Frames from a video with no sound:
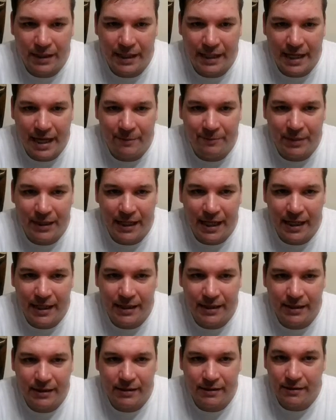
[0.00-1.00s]

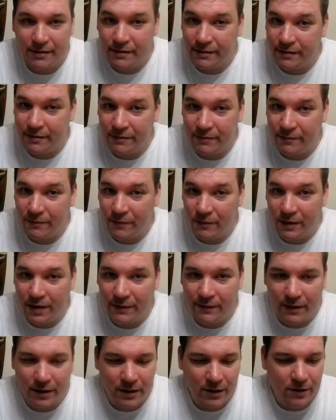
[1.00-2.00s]
complicating
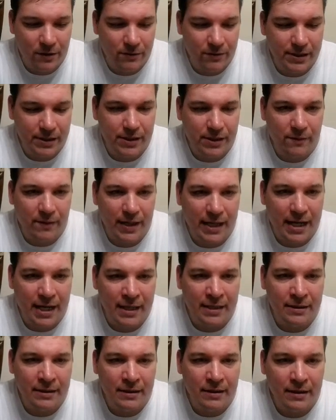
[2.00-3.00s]
whatever code is going
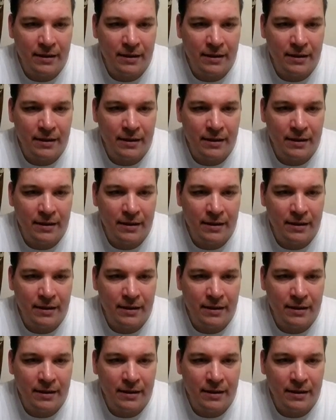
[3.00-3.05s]
on.